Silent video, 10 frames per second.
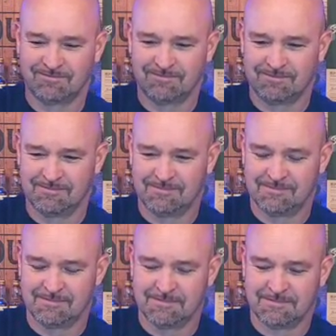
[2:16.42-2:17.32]

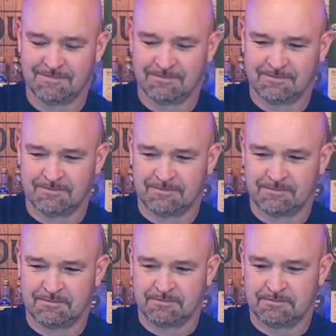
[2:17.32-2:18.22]

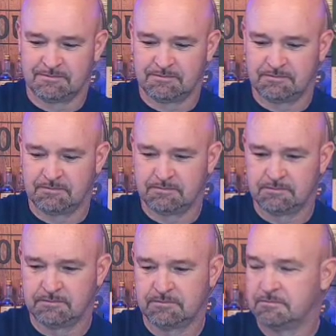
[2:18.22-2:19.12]

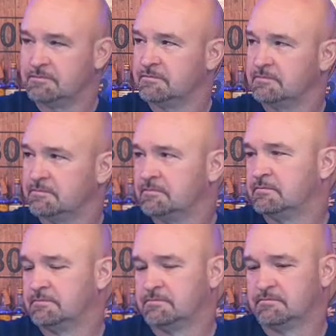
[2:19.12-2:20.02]

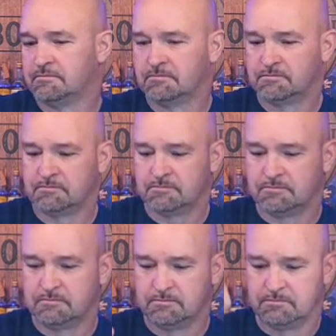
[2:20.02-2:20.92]

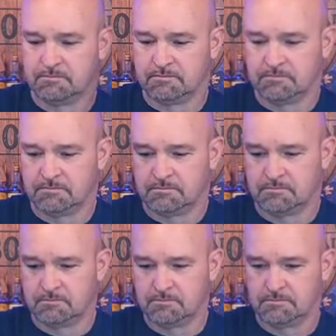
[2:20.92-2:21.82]

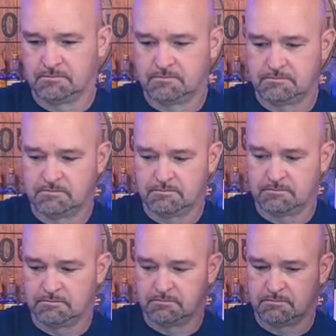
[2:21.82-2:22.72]

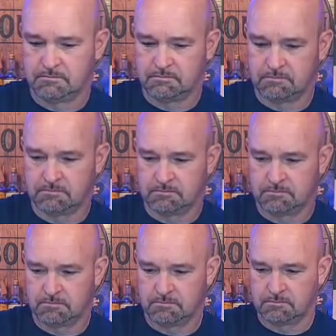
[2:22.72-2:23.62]
(not speaking)